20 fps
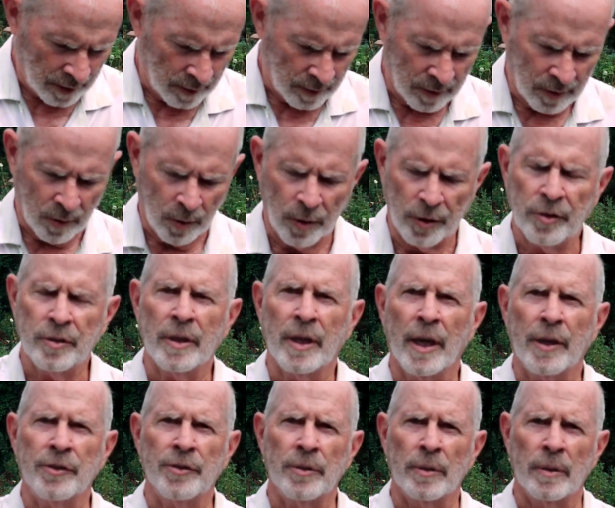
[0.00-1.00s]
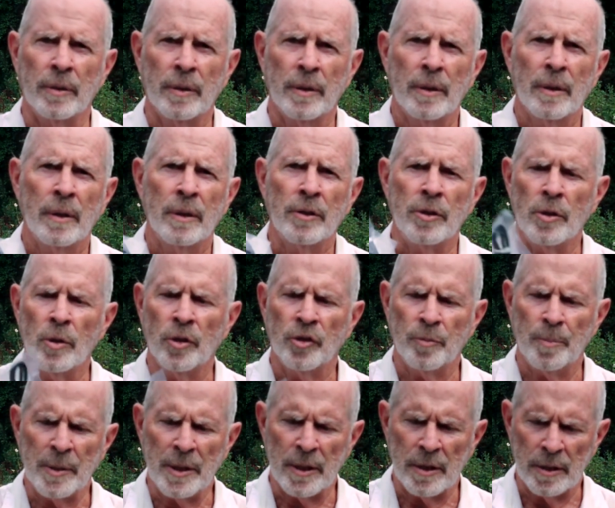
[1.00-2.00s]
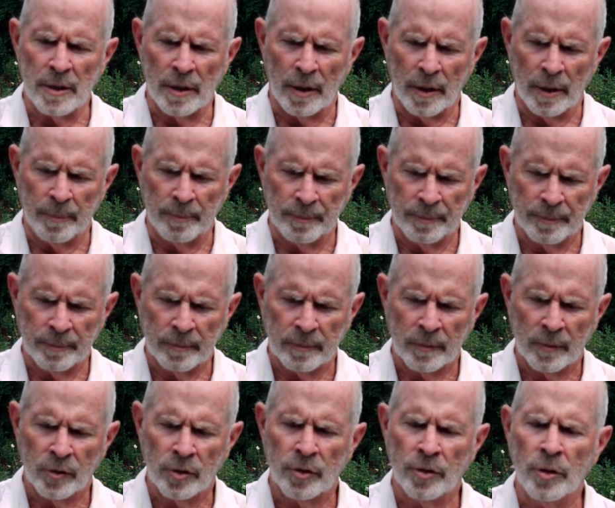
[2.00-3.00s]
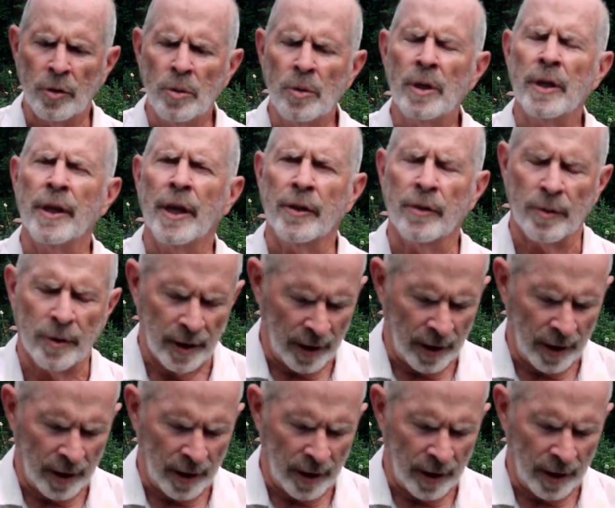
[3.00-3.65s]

of course you got your USB um, 2 connector